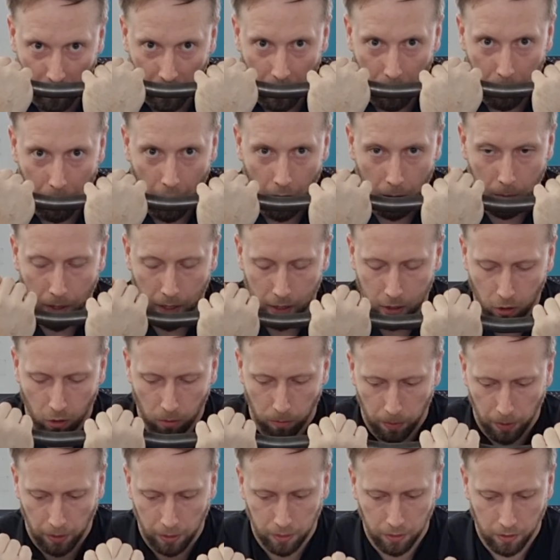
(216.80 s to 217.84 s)
bring the bar back
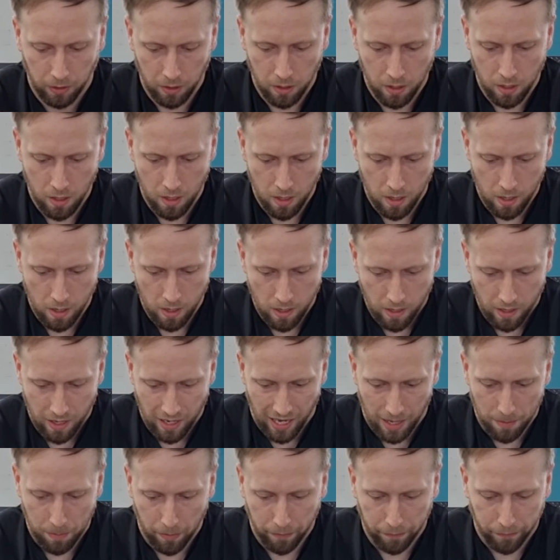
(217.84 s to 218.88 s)
up.
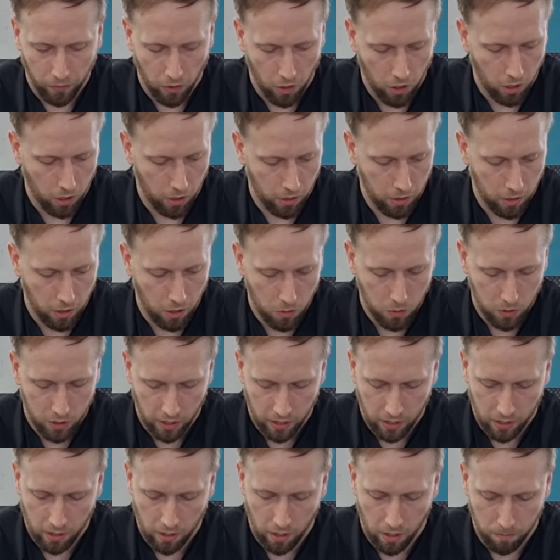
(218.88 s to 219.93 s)
I prefer
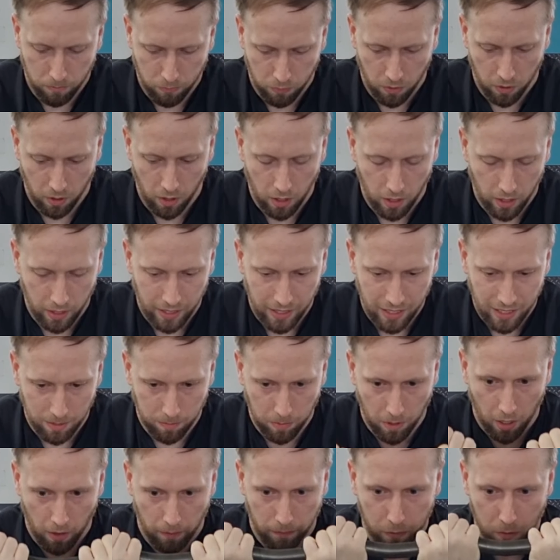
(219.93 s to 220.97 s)
using an
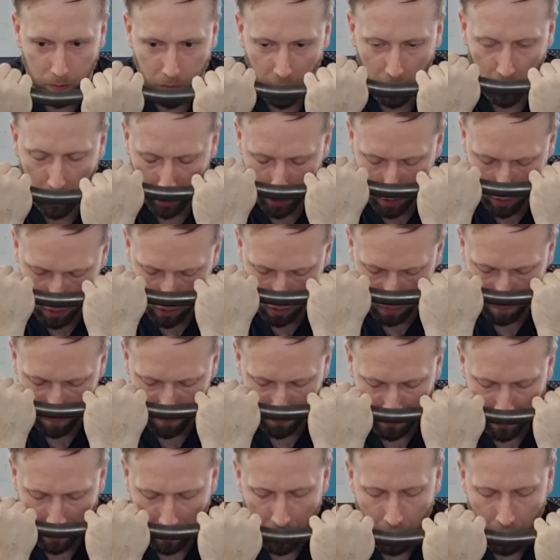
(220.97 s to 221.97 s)
easy bar for a preacher curl,